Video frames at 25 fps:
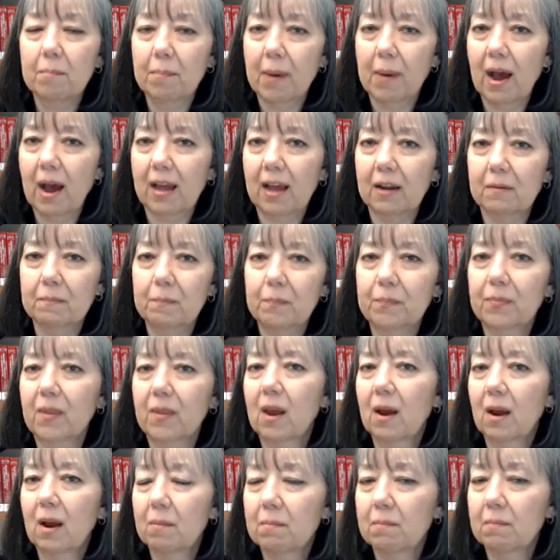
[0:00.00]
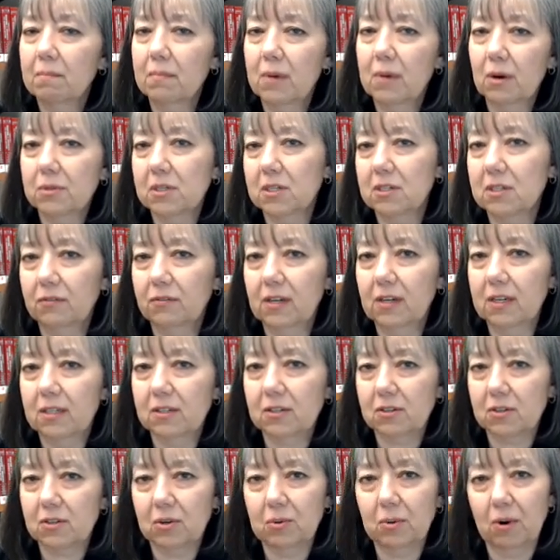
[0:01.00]
but most of
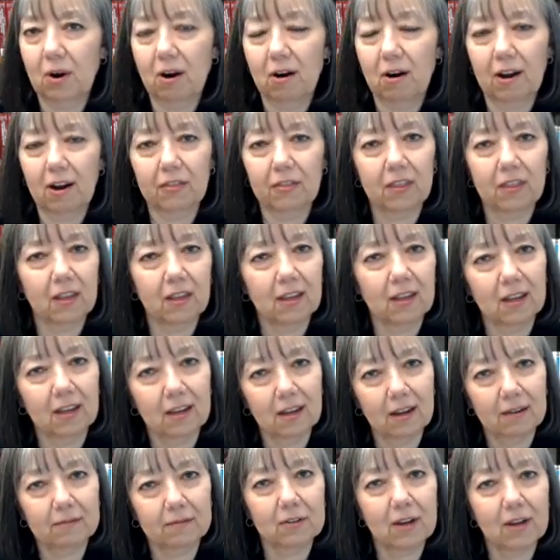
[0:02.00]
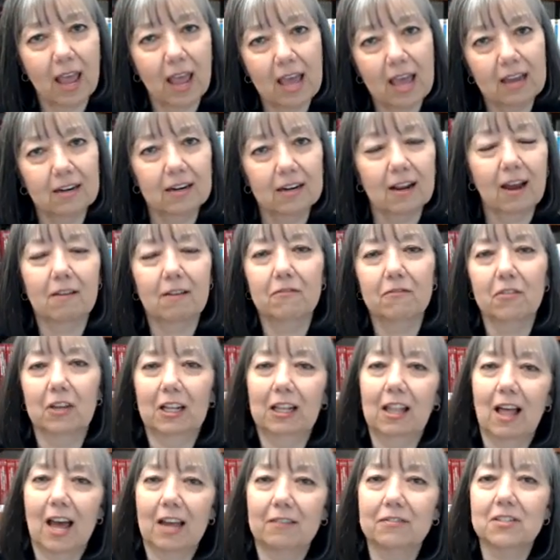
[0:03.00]
us who are at the end of the
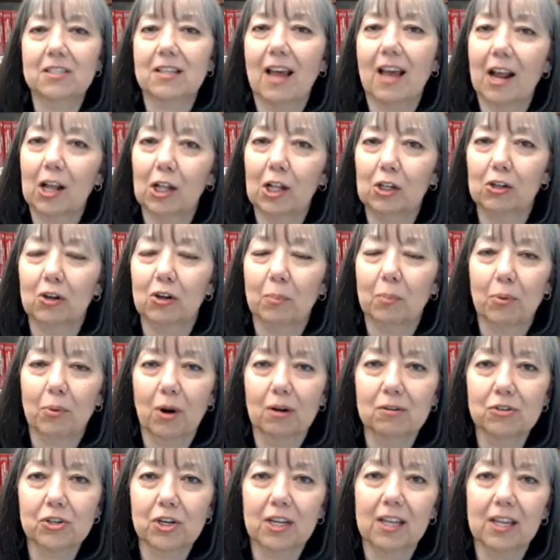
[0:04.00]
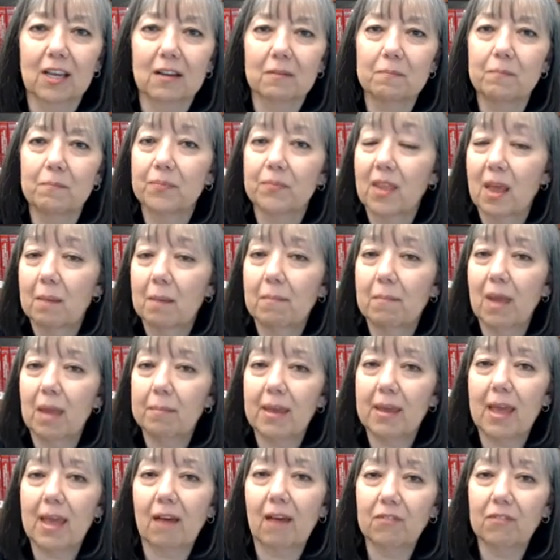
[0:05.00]
life cycle or approaching it
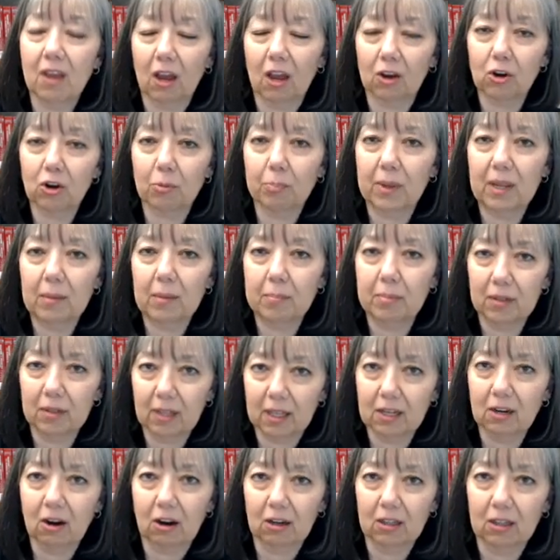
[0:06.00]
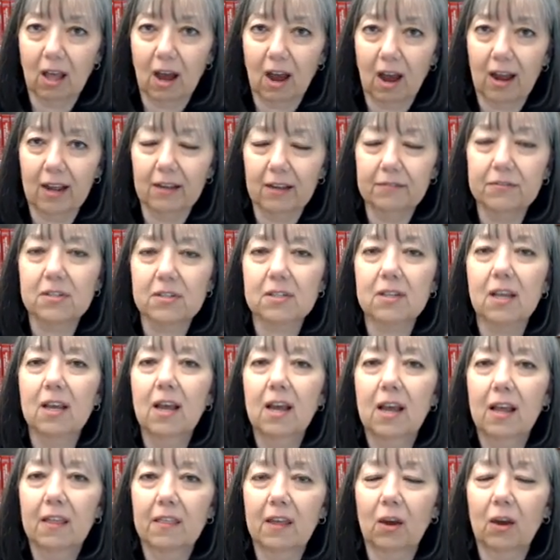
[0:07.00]
maybe have younger people in our lives
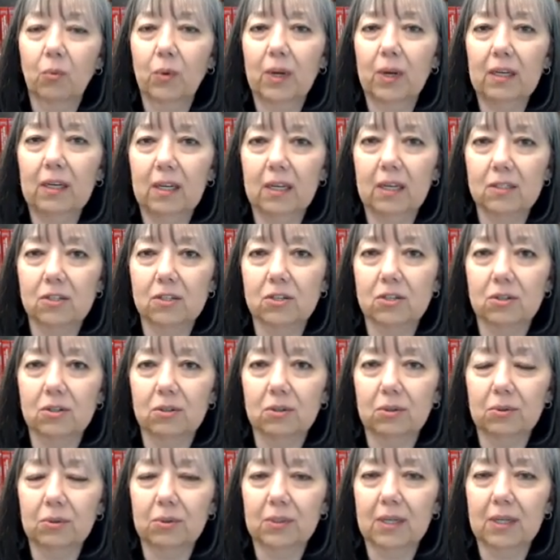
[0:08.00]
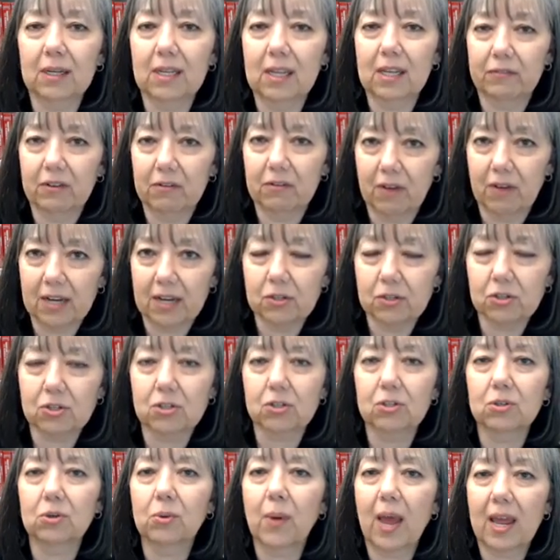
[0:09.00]
that we need to give advice
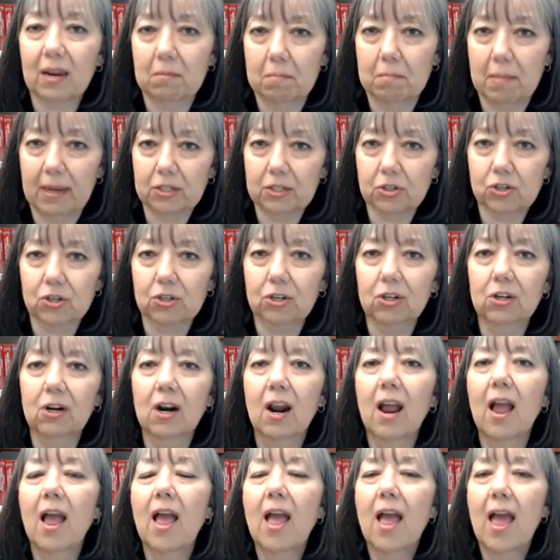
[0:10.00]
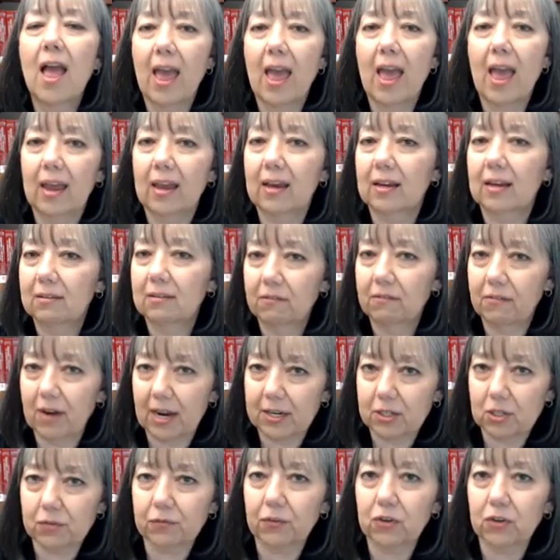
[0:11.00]
to and mentor, and
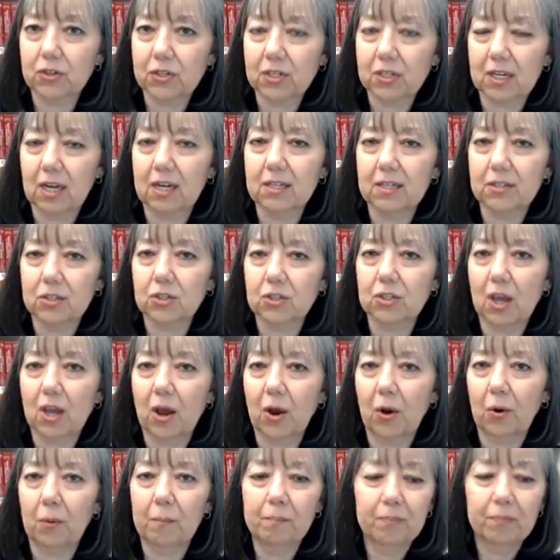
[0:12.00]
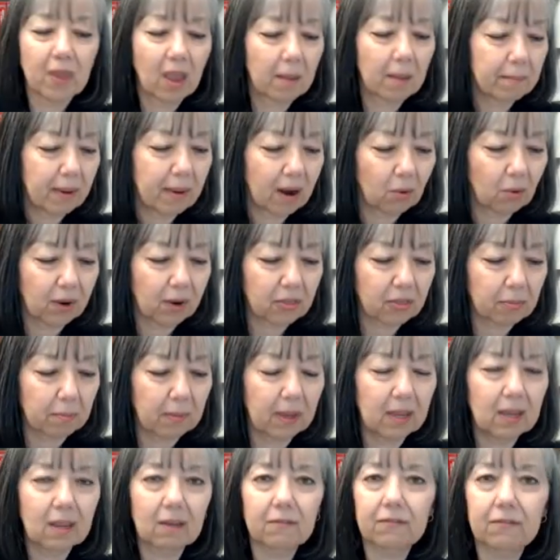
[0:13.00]
vice versa. So bear with
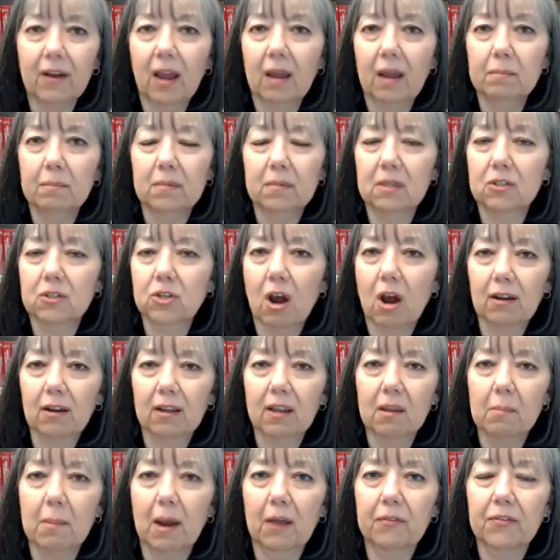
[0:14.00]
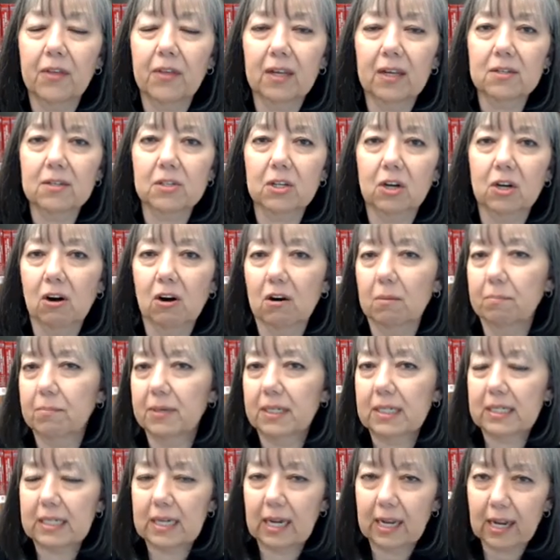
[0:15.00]
me if I'm talking about things that aren't
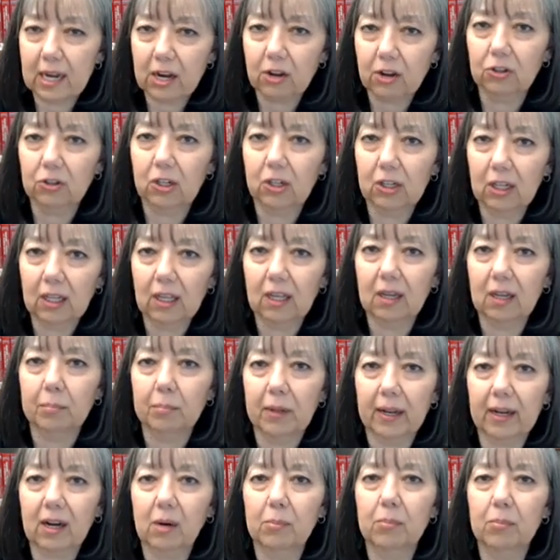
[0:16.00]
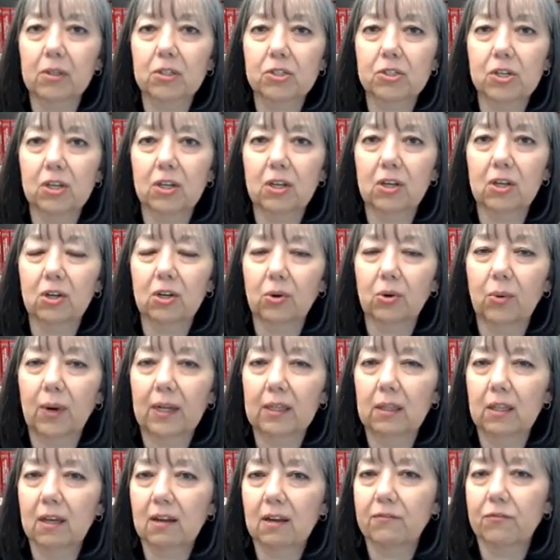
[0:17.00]
particularly applicable to you
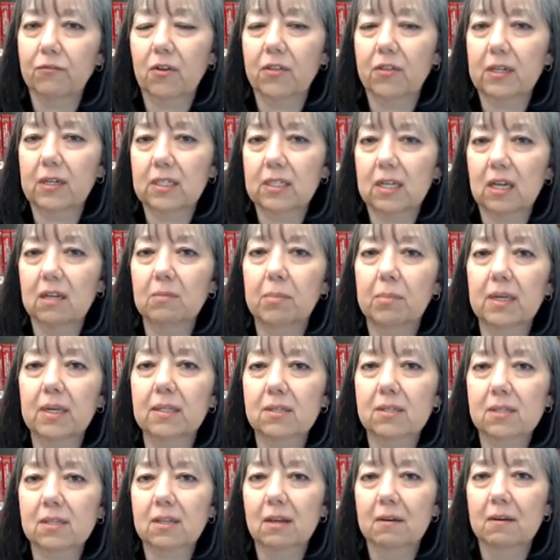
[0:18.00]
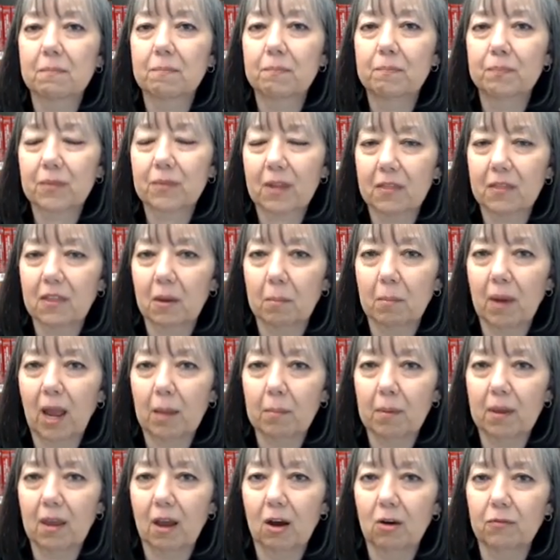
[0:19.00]
and look for the tidbits that
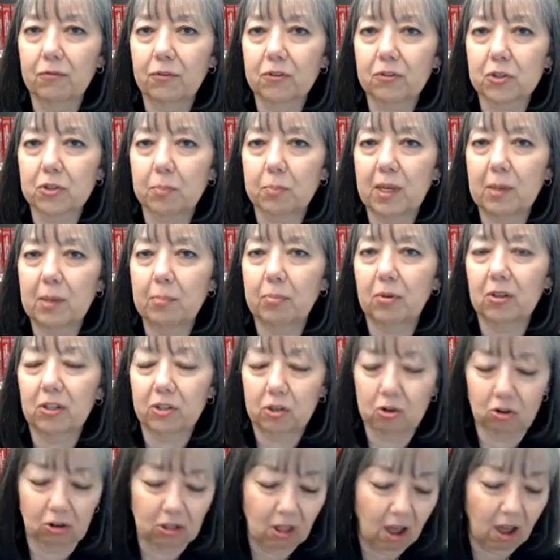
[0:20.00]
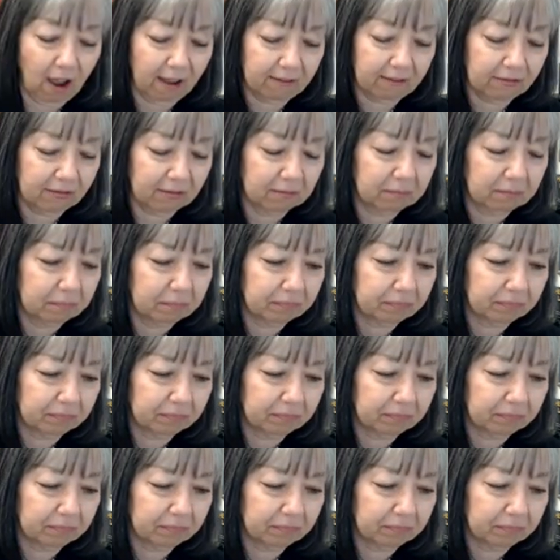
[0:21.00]
might be helpful to people in your life.